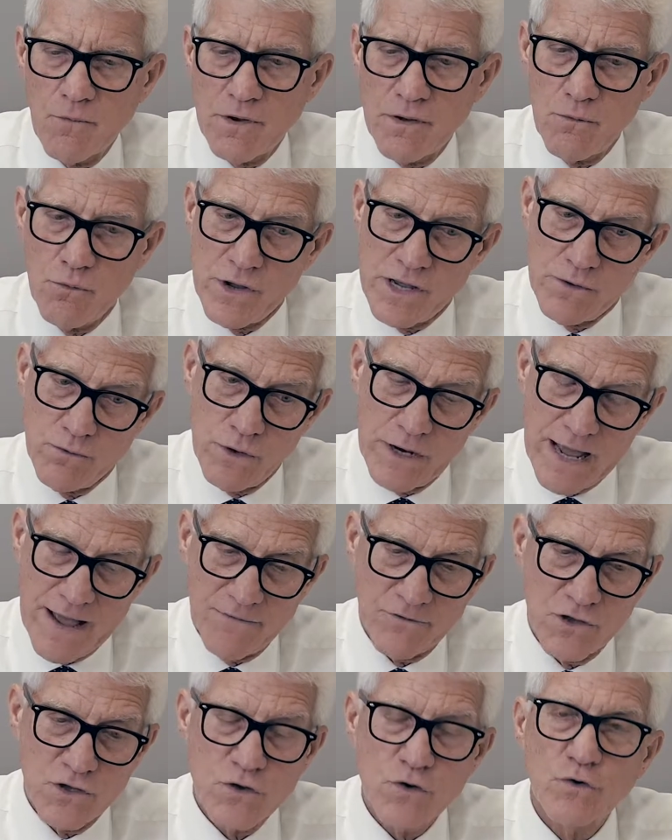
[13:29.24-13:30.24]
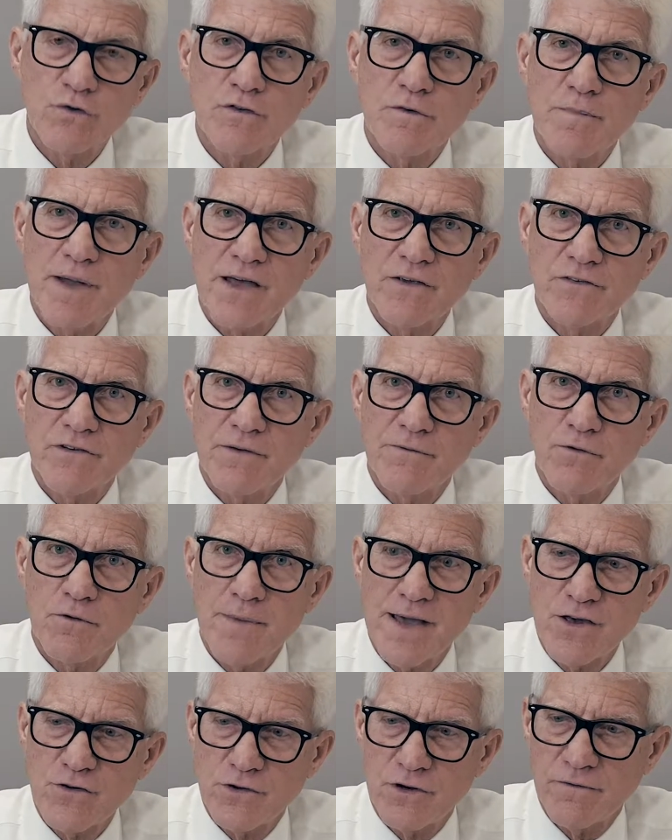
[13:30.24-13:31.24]
We would have to use the best
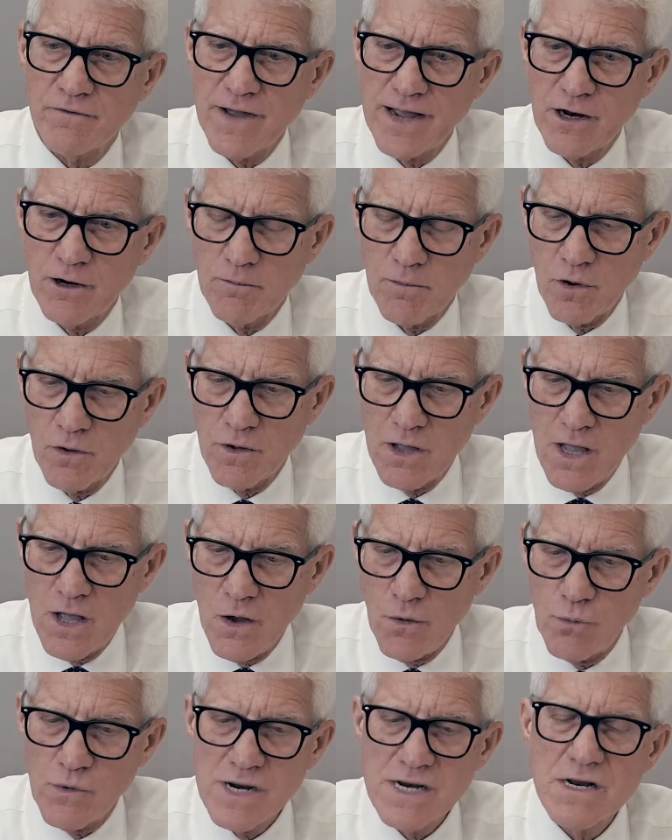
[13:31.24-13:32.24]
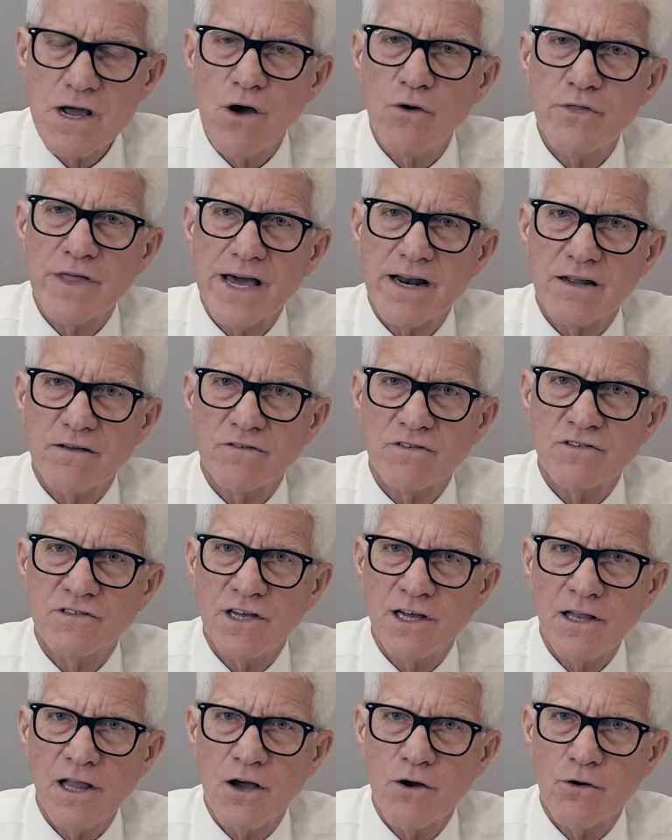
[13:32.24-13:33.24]
information available. We know that if
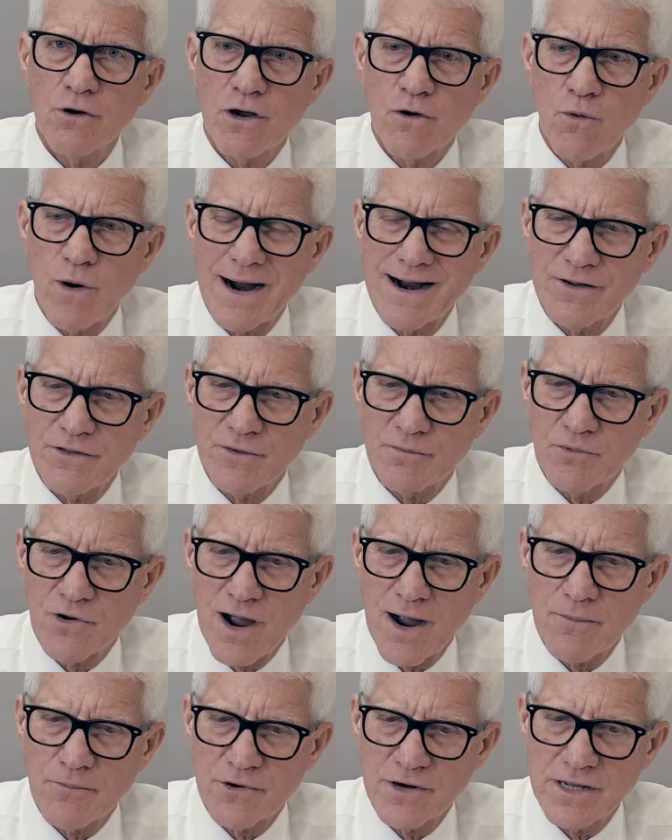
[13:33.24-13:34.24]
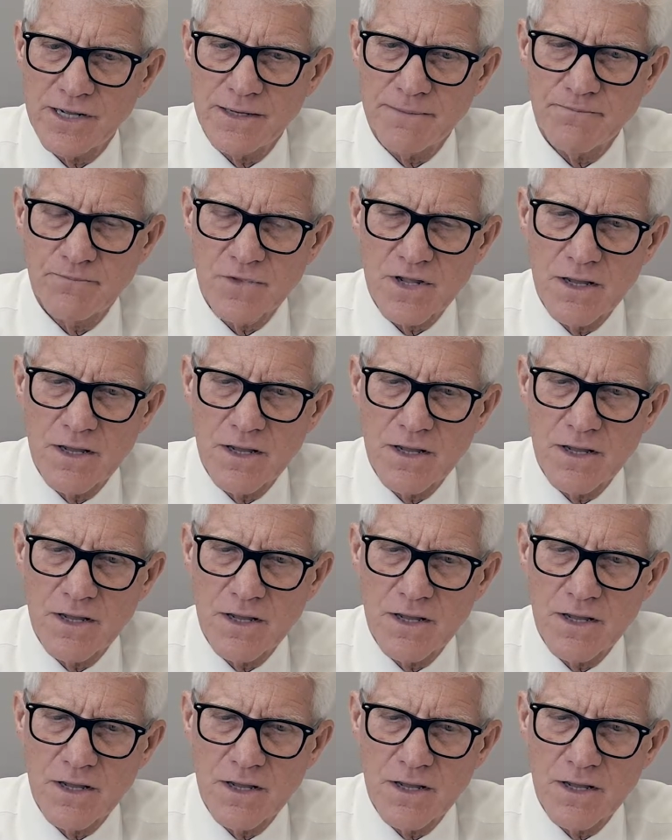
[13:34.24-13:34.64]
Zillow acquired the property